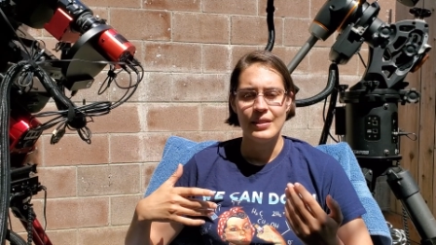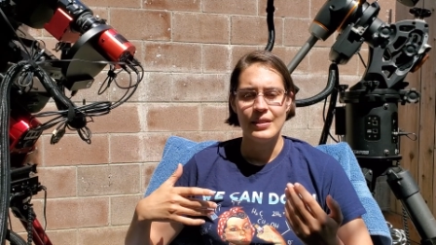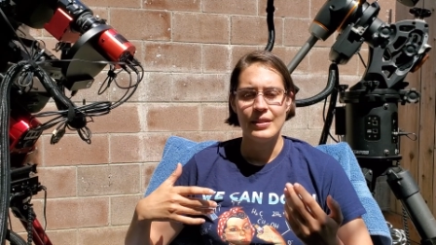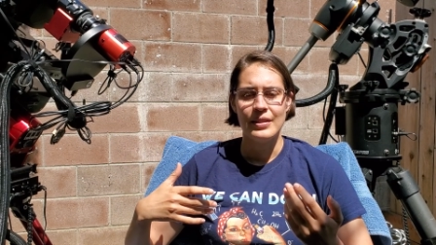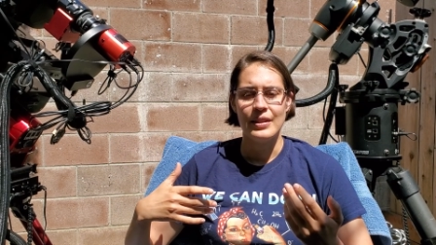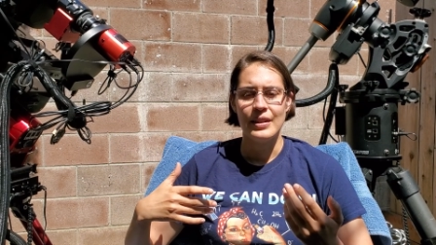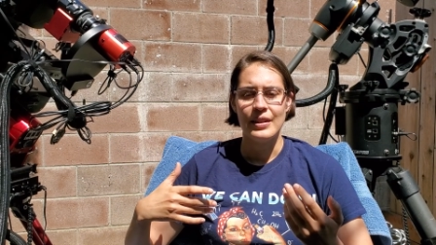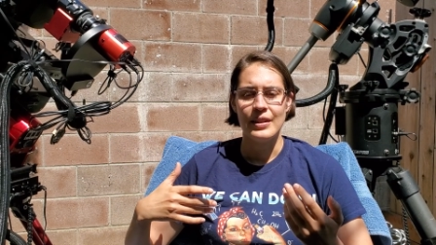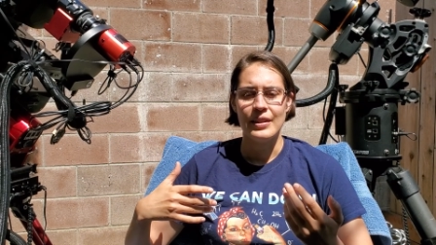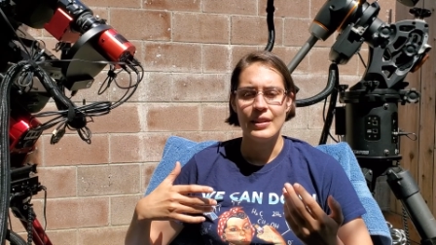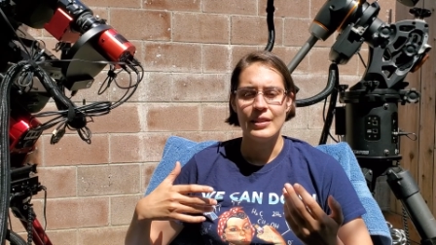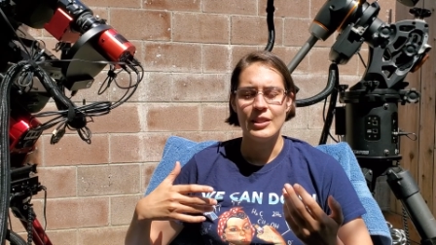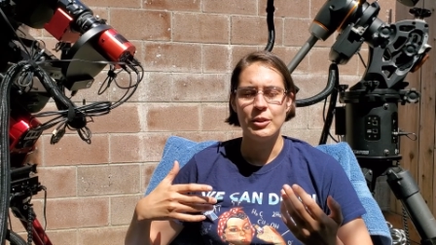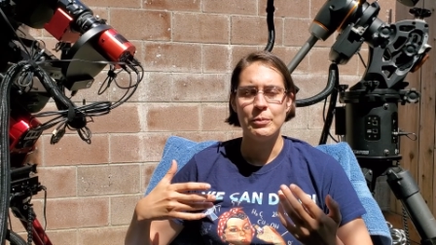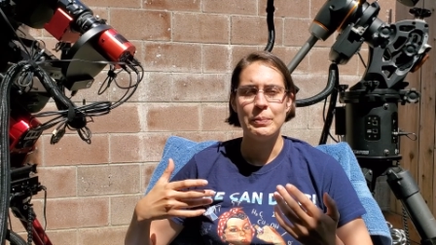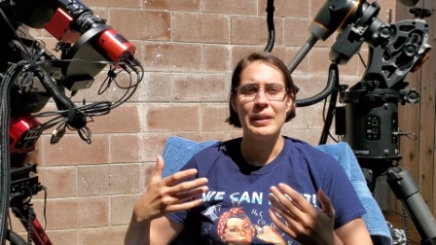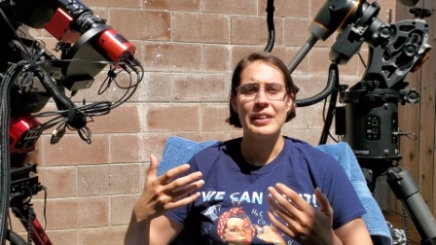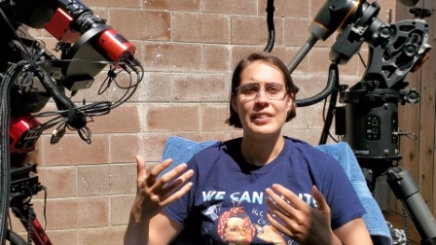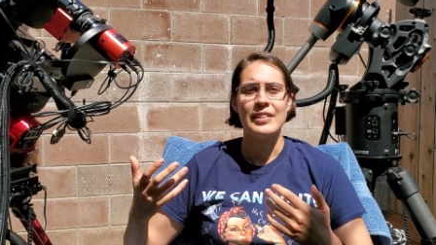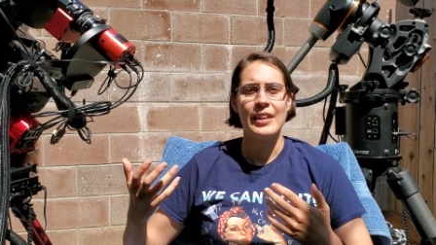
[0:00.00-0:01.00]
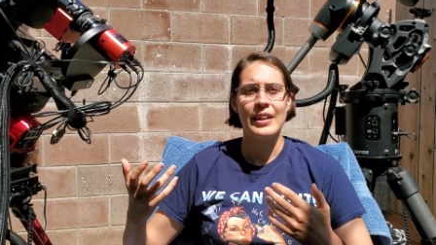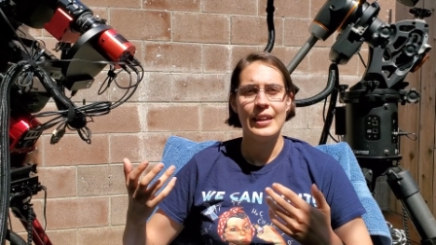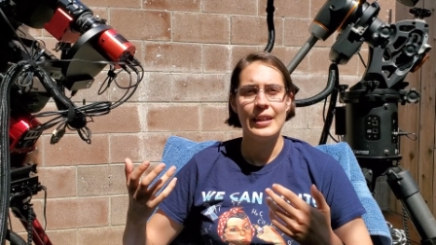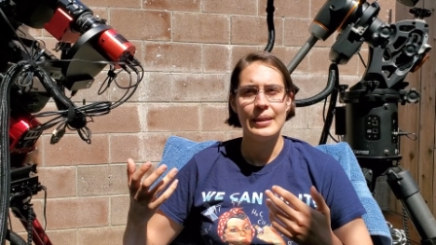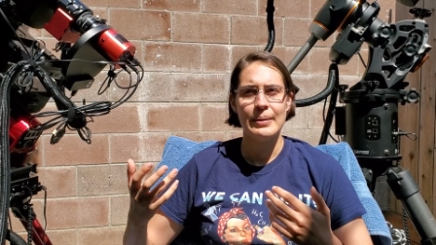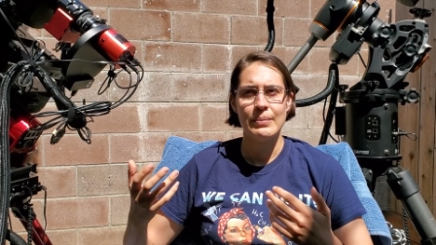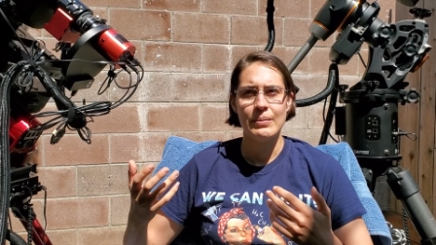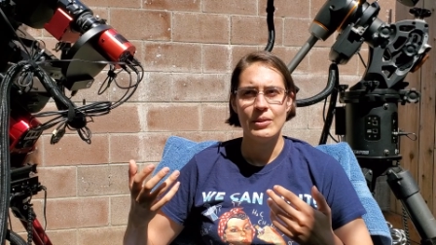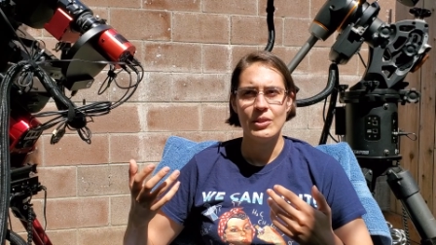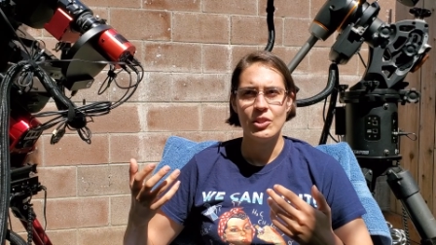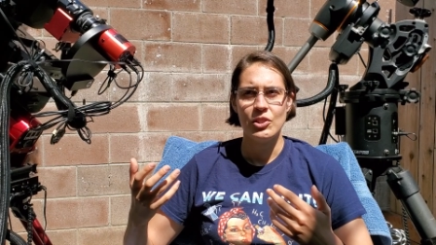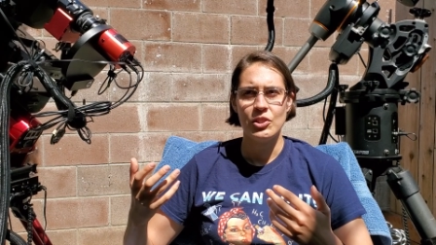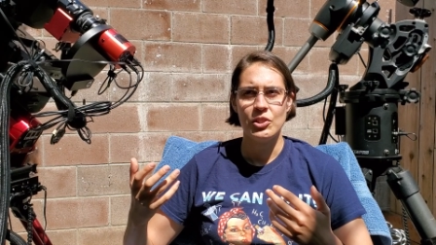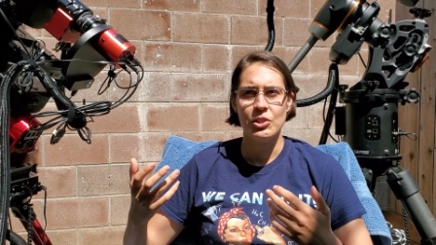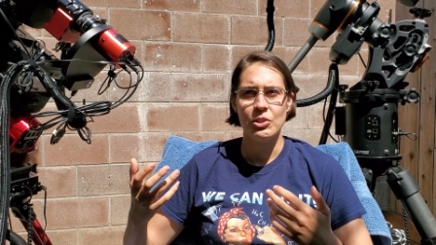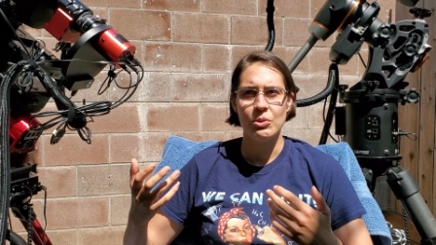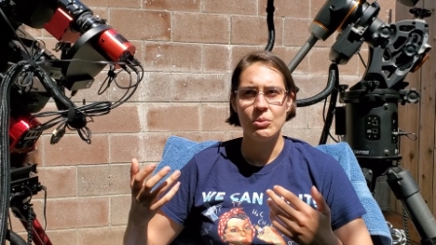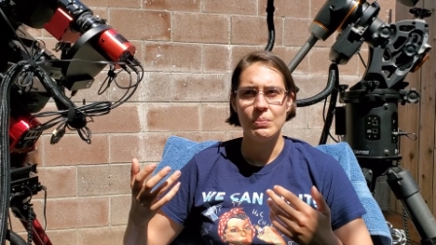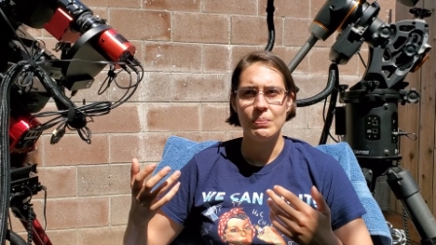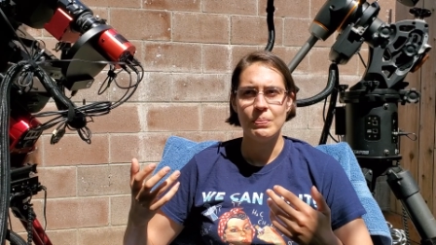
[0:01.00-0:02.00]
the spare time
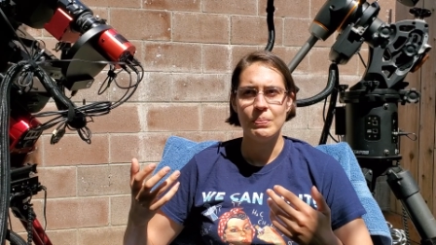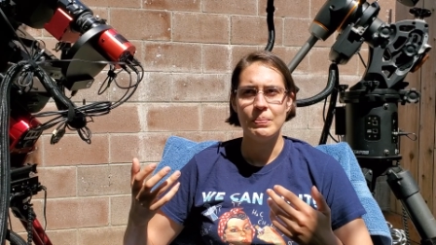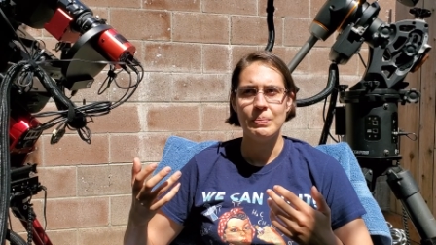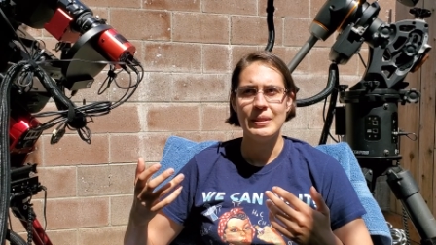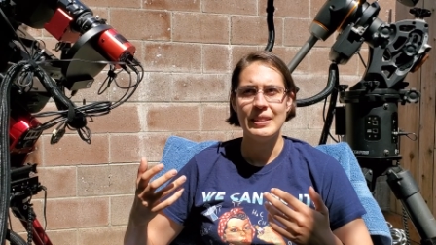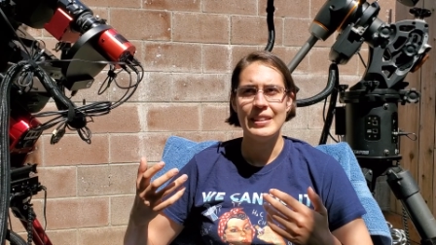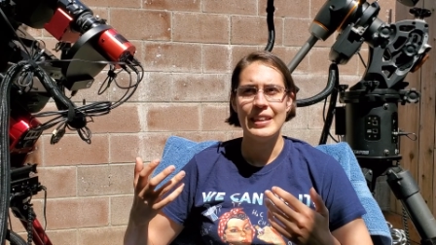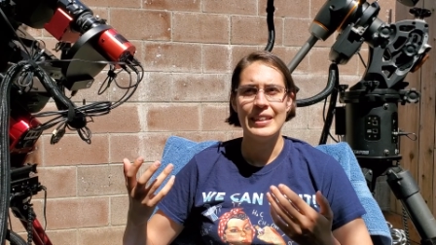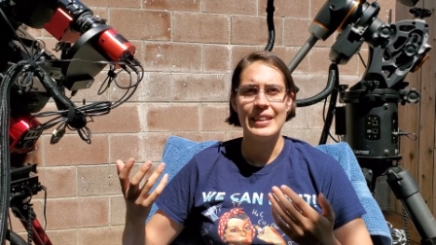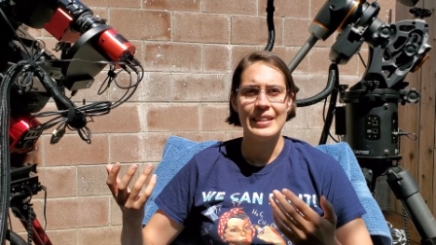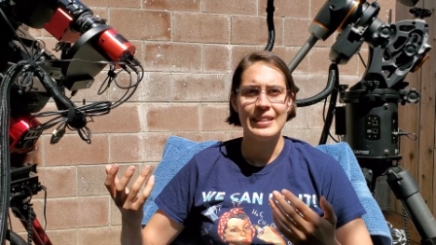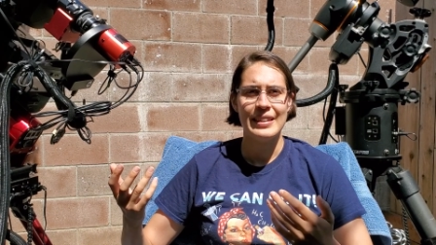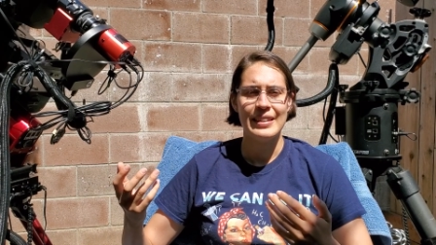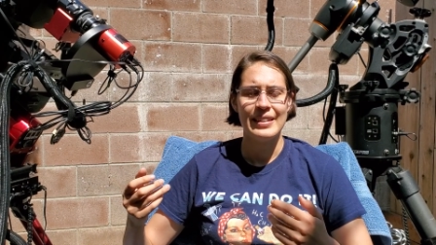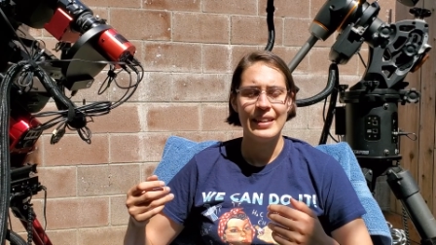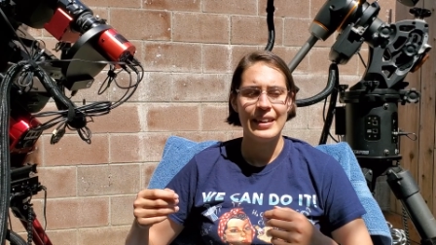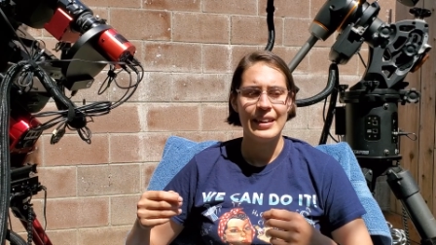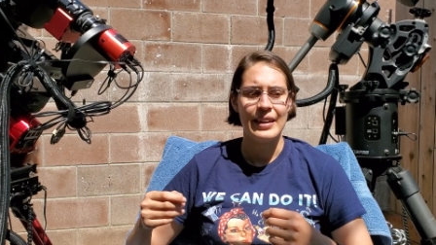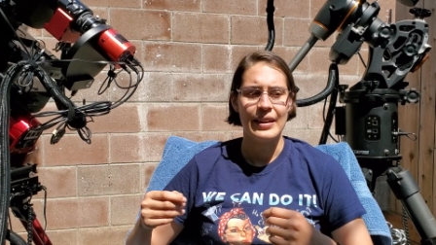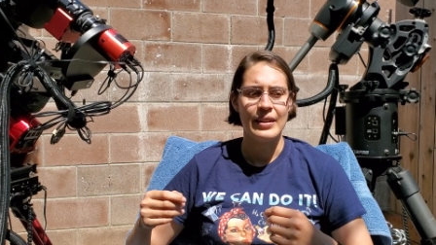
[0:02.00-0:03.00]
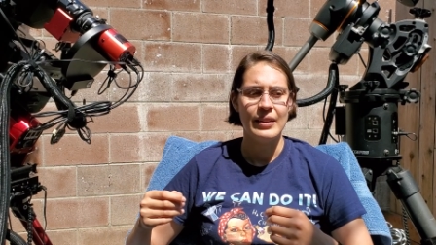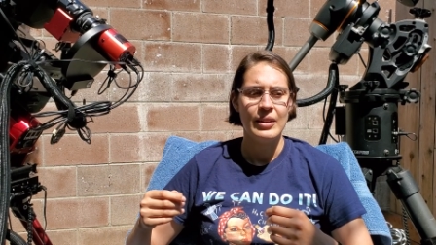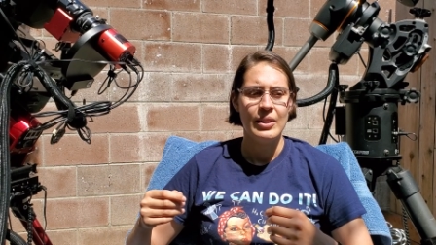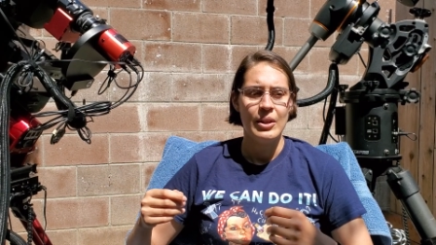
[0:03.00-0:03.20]
to be taking data,